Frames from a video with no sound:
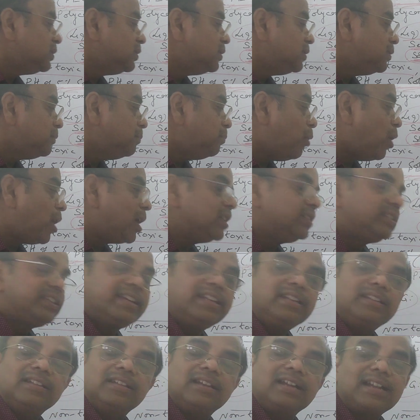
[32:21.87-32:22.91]

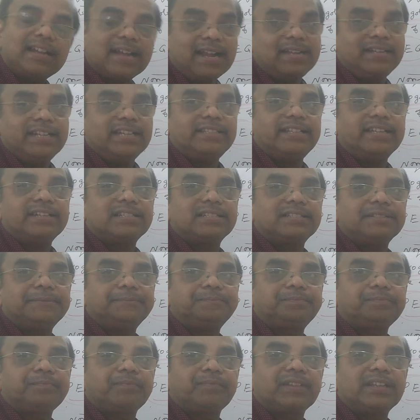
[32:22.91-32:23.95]
polythene containers.
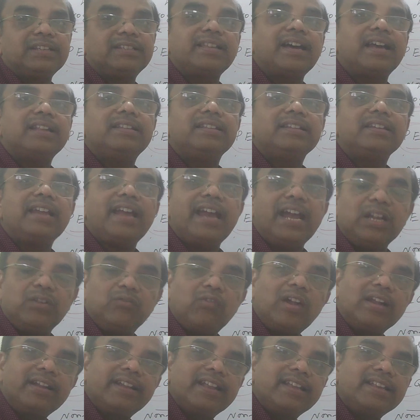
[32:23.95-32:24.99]
These are the
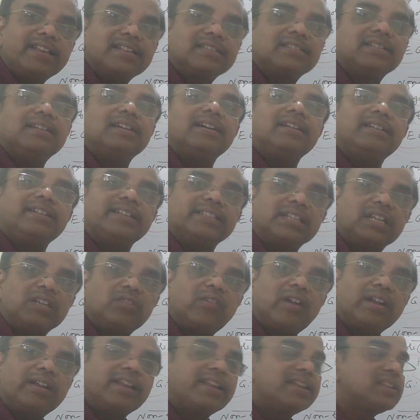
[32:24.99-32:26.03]
advantages,
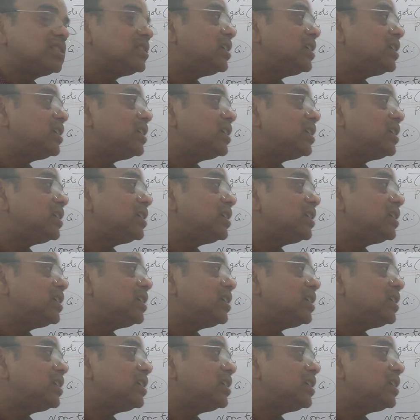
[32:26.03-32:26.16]
disadvantages of